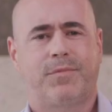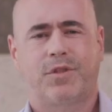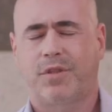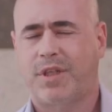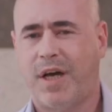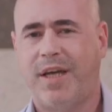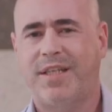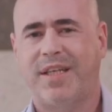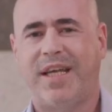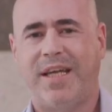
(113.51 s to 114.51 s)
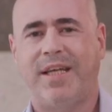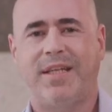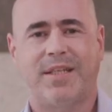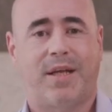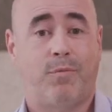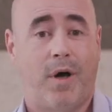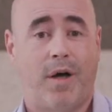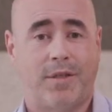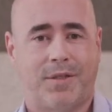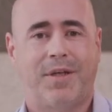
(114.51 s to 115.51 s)
So Tizen is and
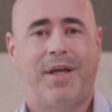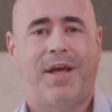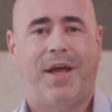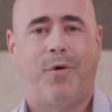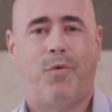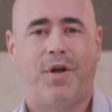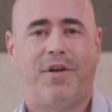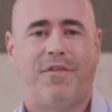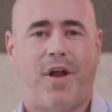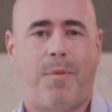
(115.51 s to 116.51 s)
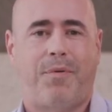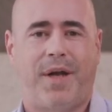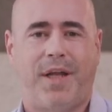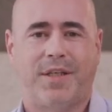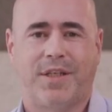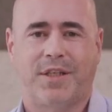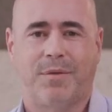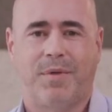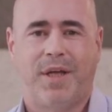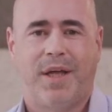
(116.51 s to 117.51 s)
was a wonderful operating
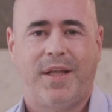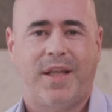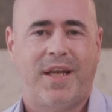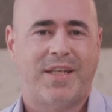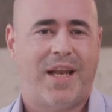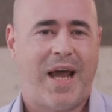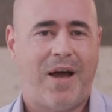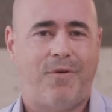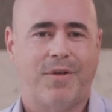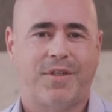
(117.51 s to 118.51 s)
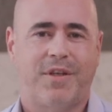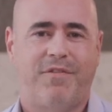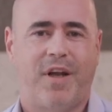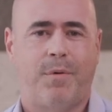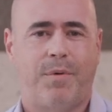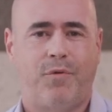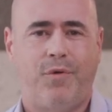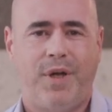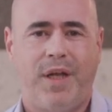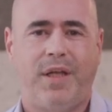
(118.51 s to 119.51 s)
system that has allowed us to develop a
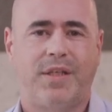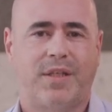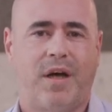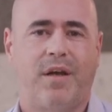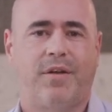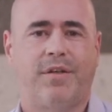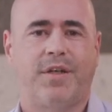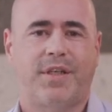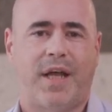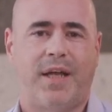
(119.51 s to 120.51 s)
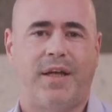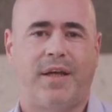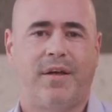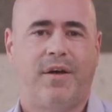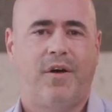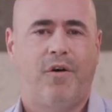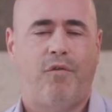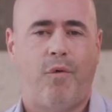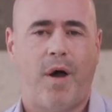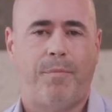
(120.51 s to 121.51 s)
really solid understanding of
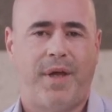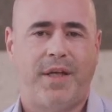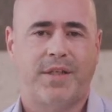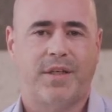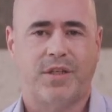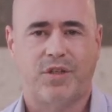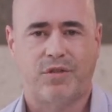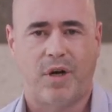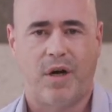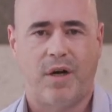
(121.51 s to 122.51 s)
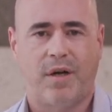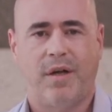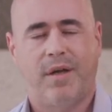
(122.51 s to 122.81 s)
what makes a strong